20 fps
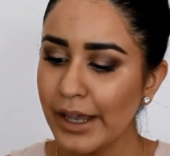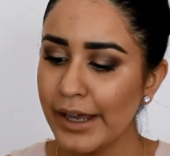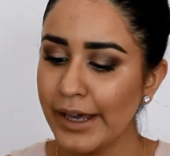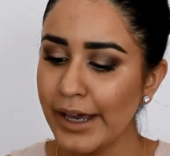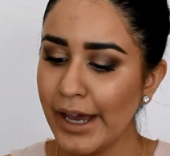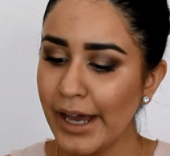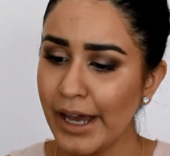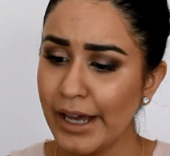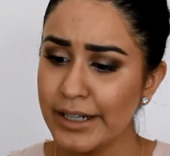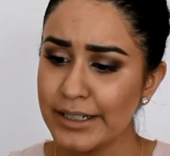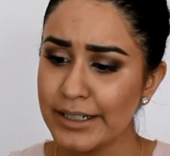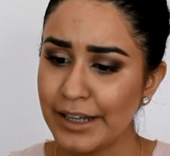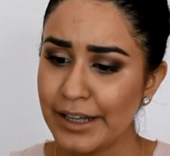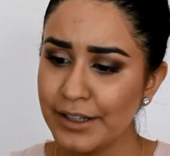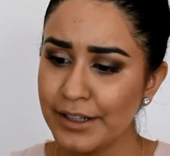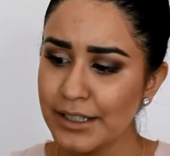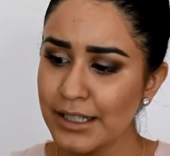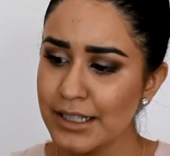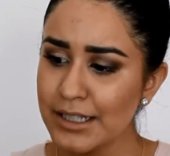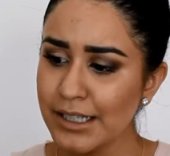and I
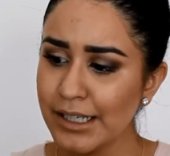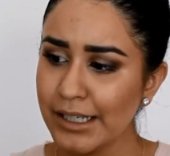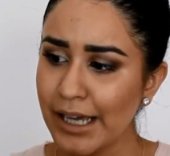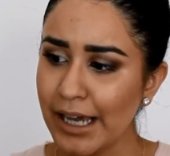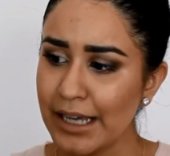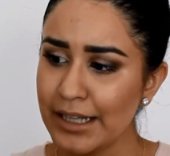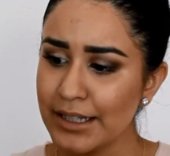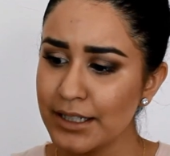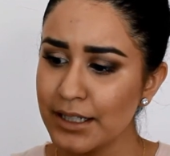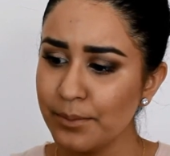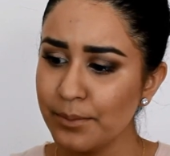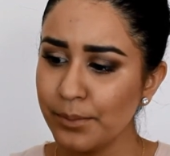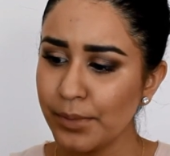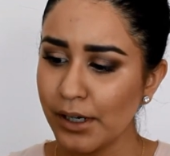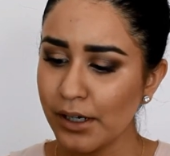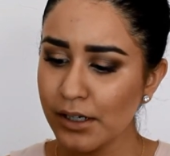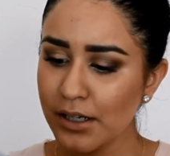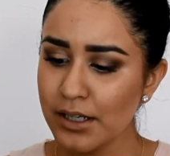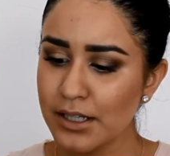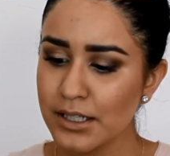think it's like eighteen
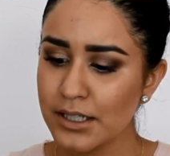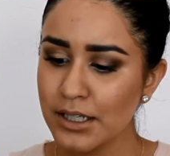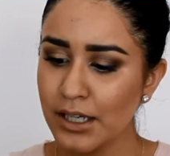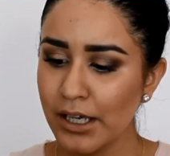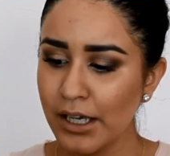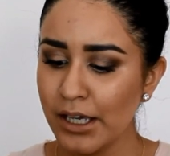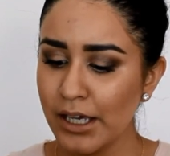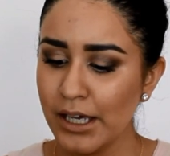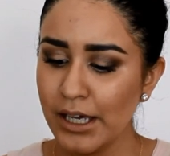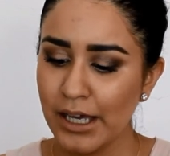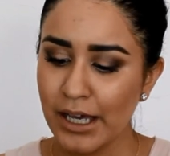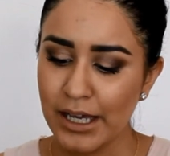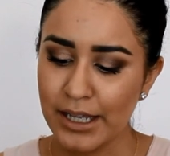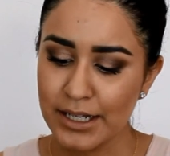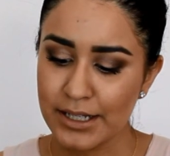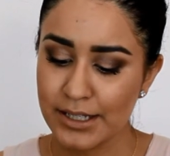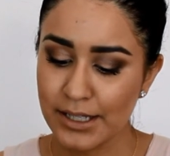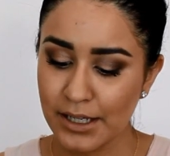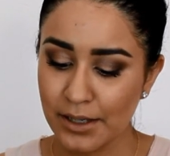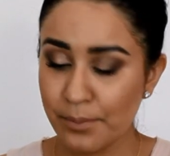bucks, and
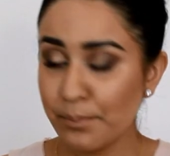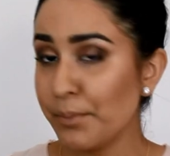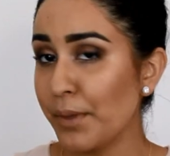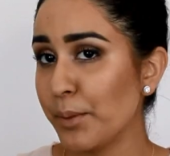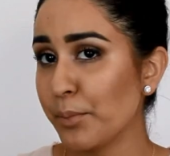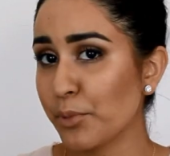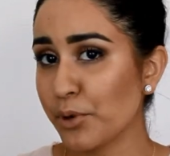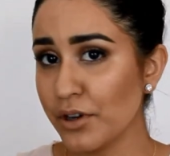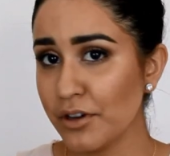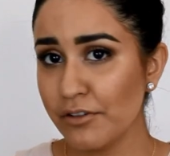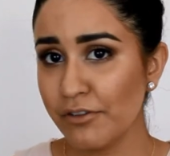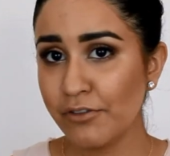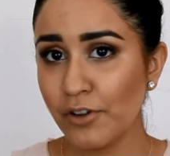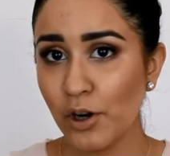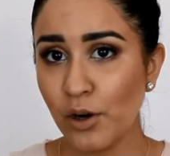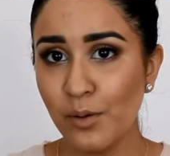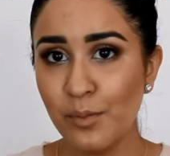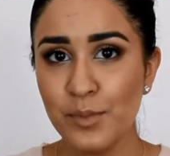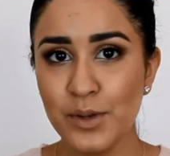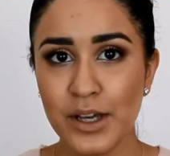it's like memory
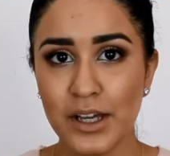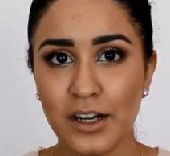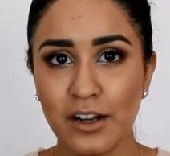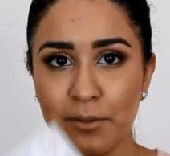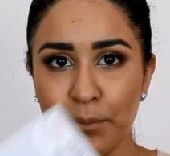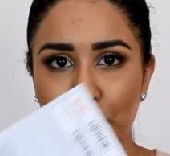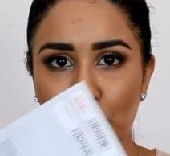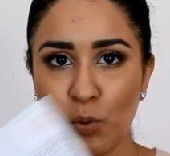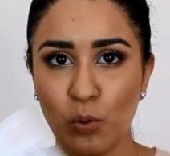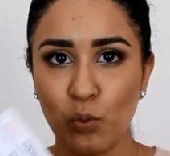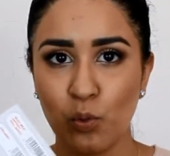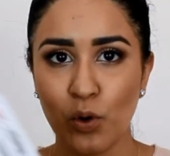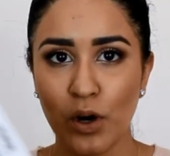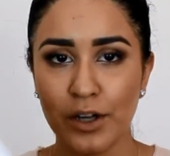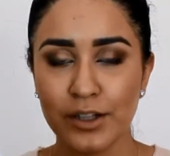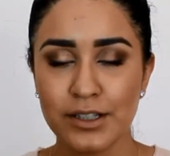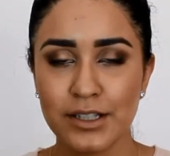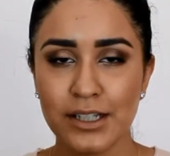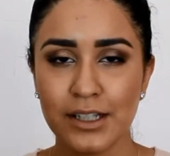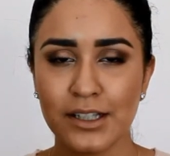foam, and I've been
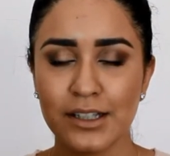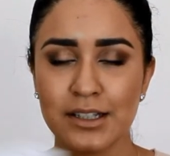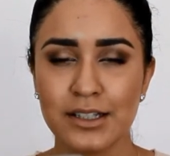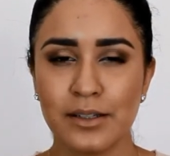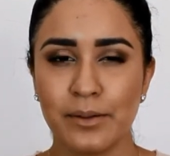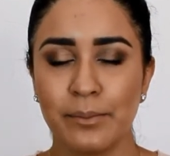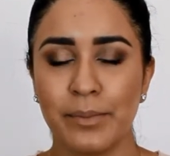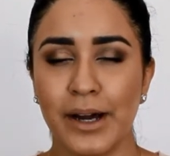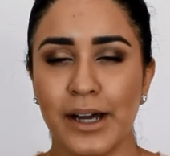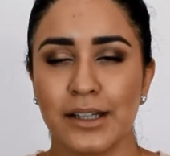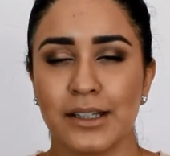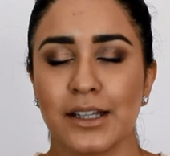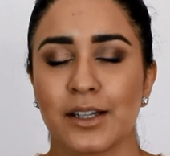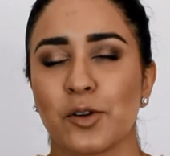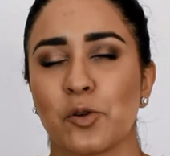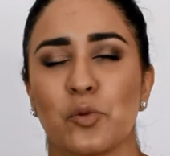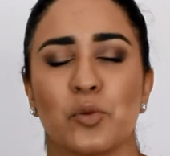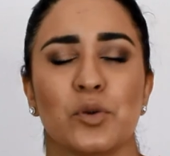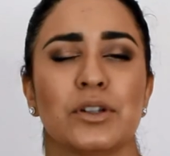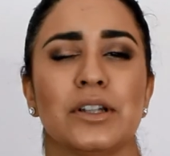wanting to buy like
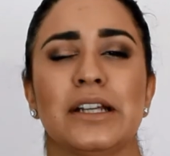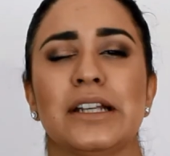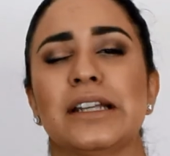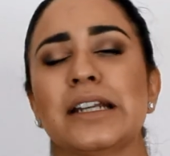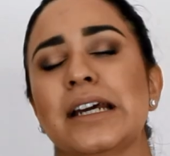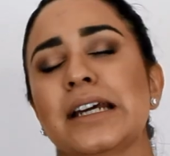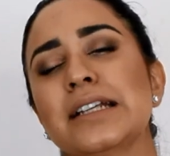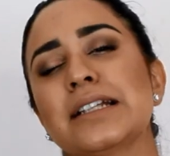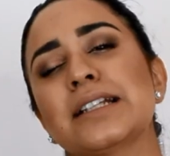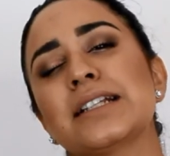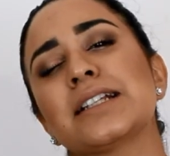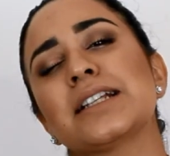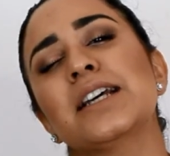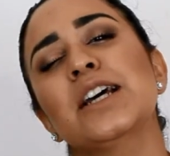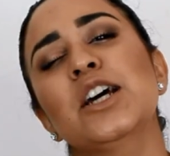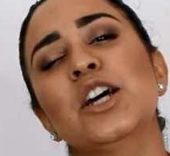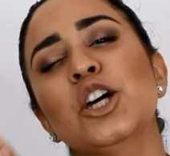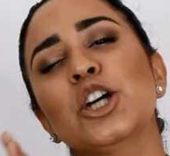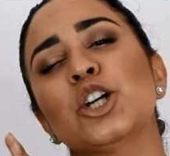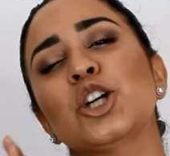a really nice
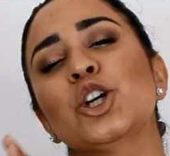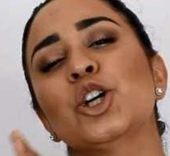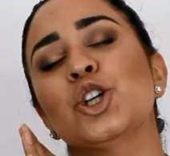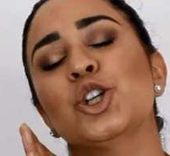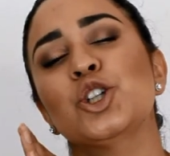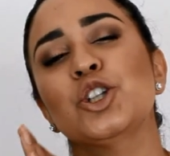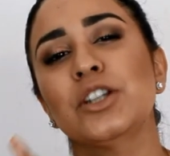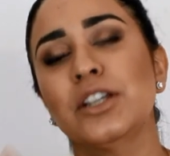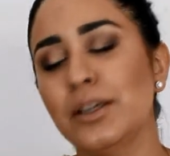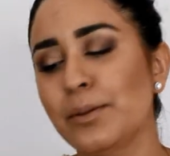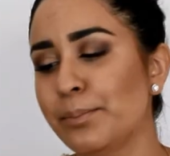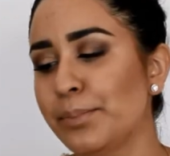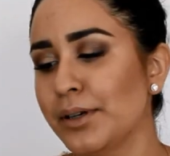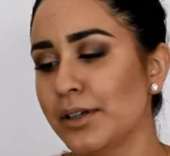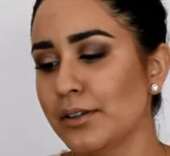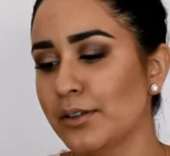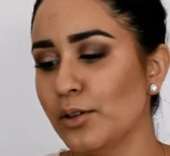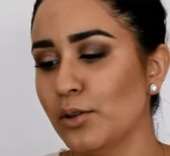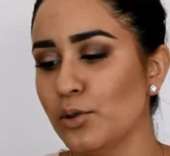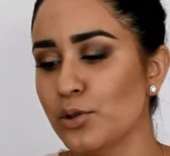cushiony
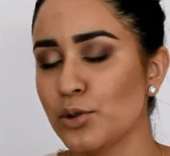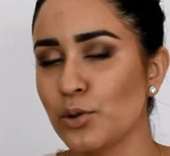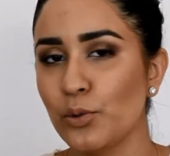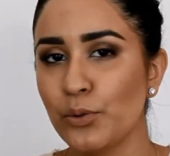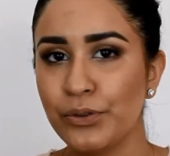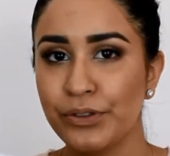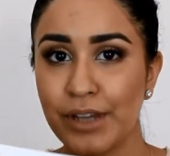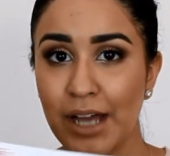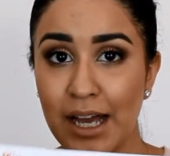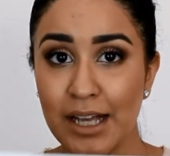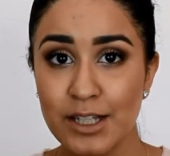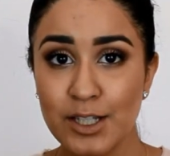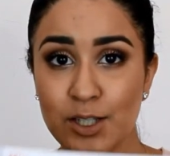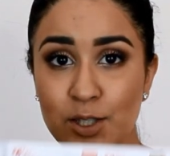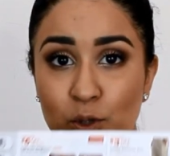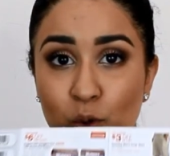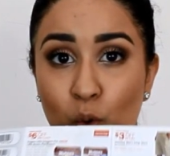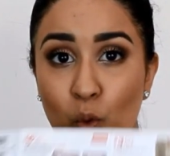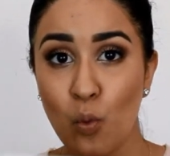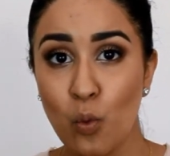pillow. So
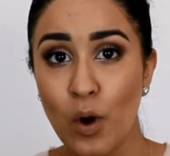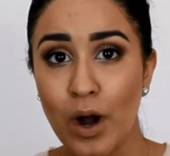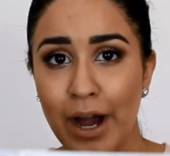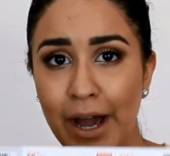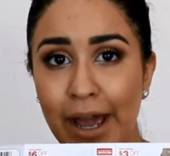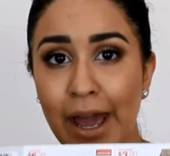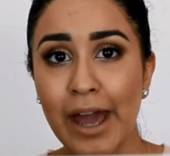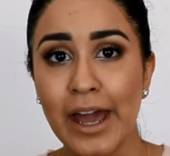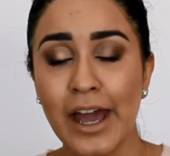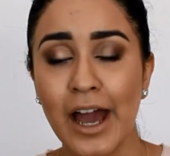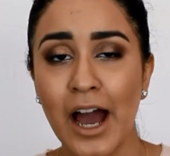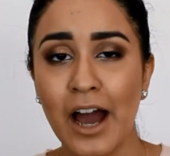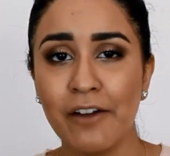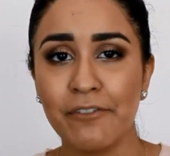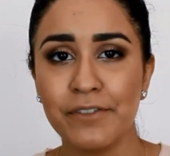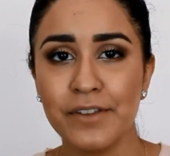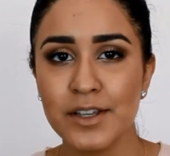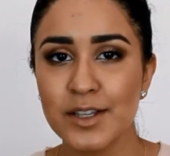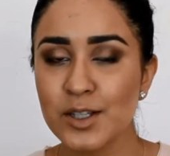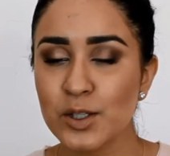that's why I
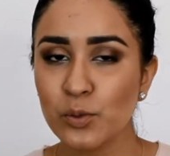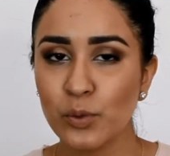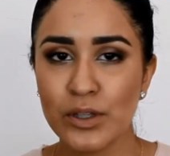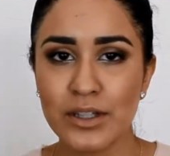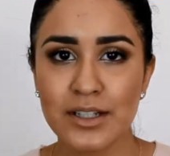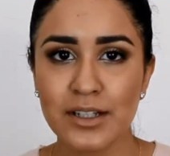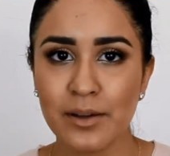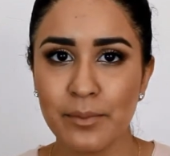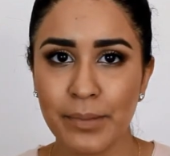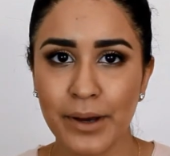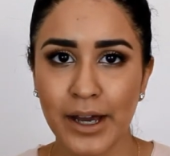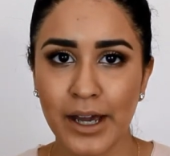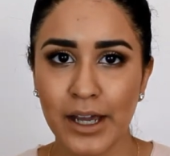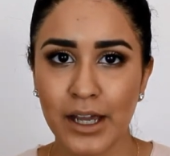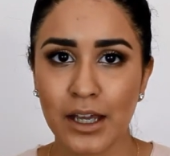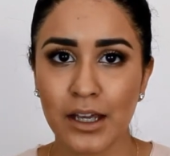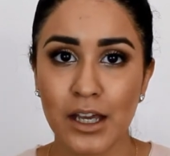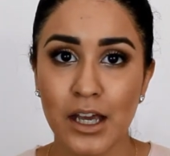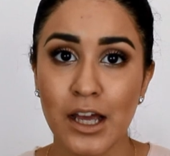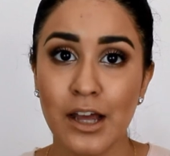have this. Once I
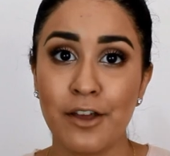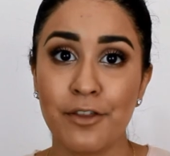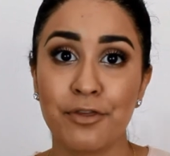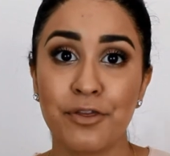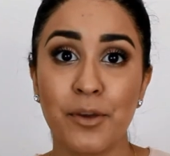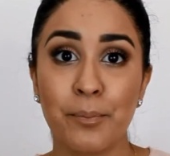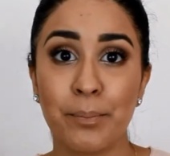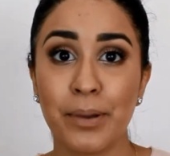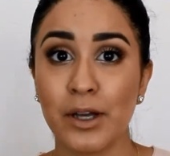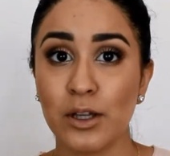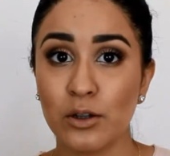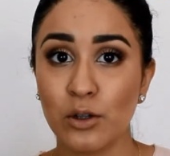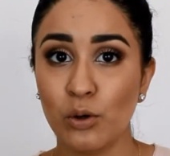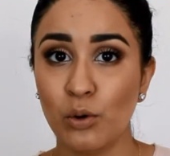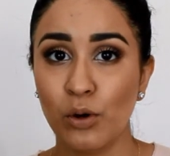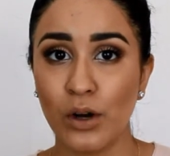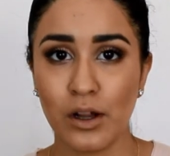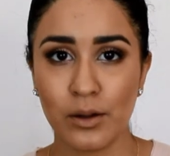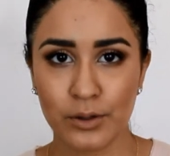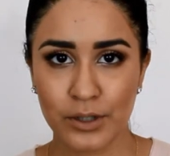buy the
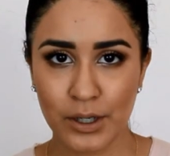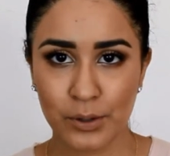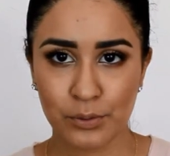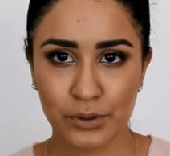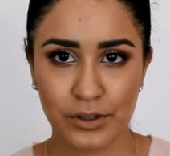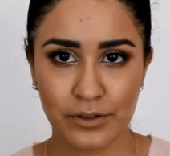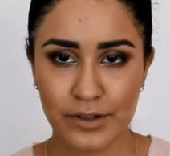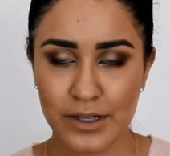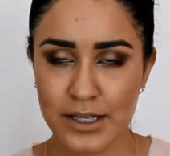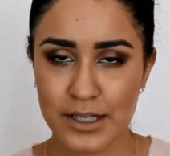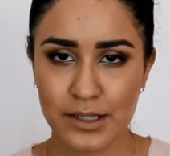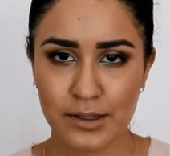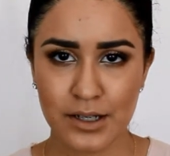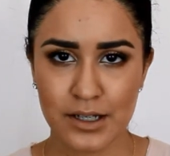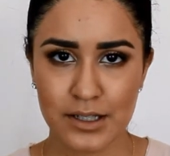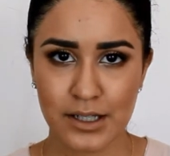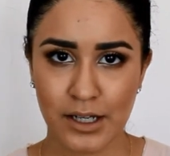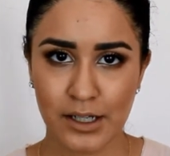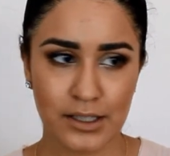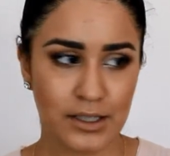pillow, I'll get rid of this
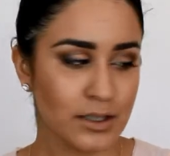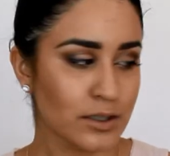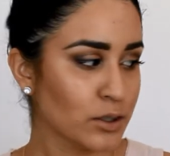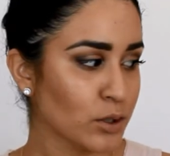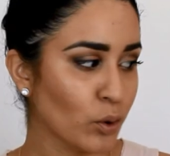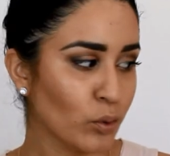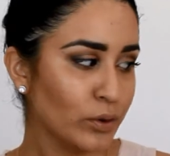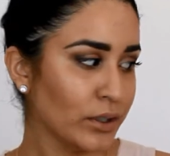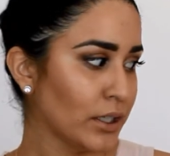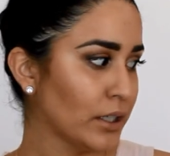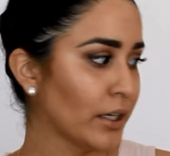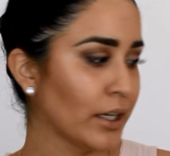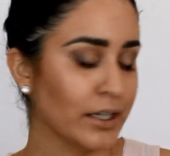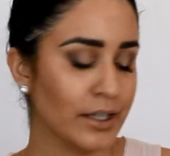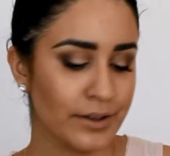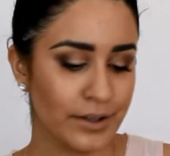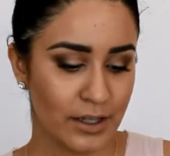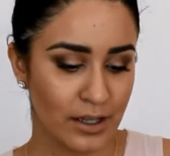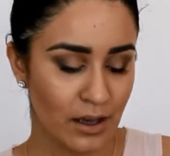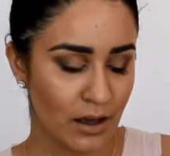because I don't need
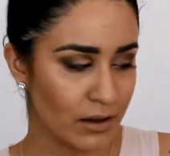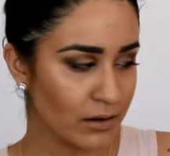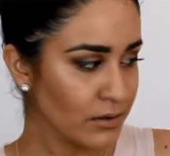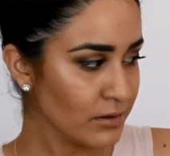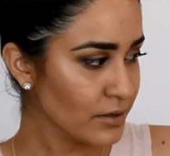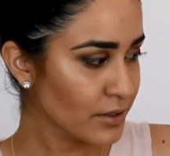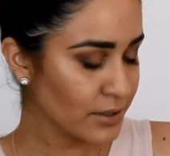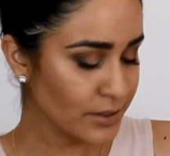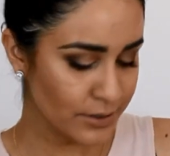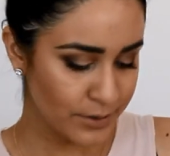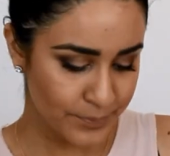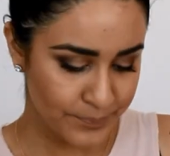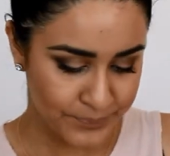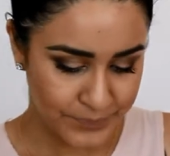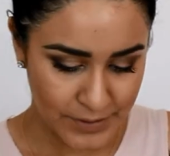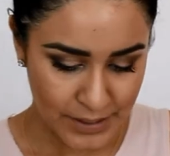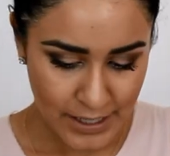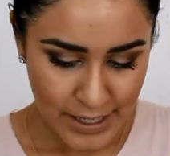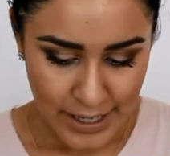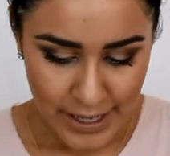anything else.
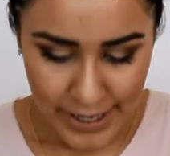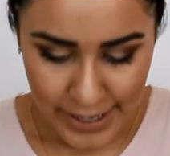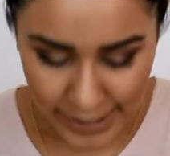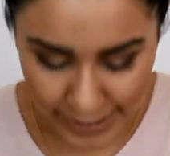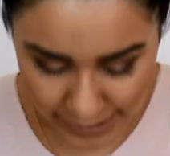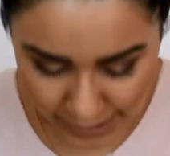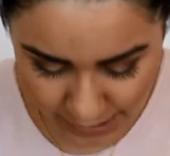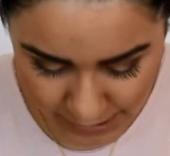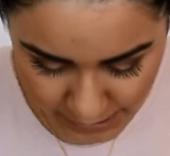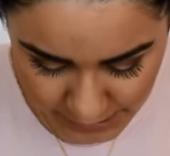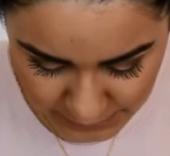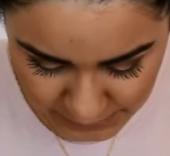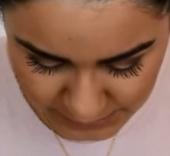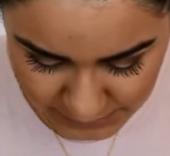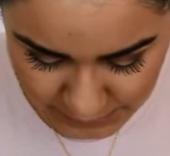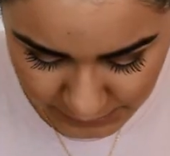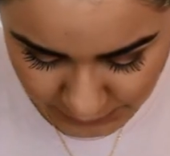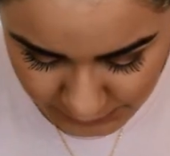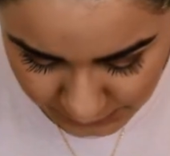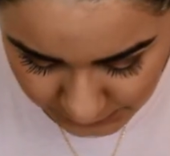
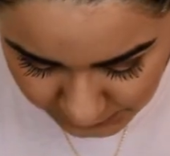And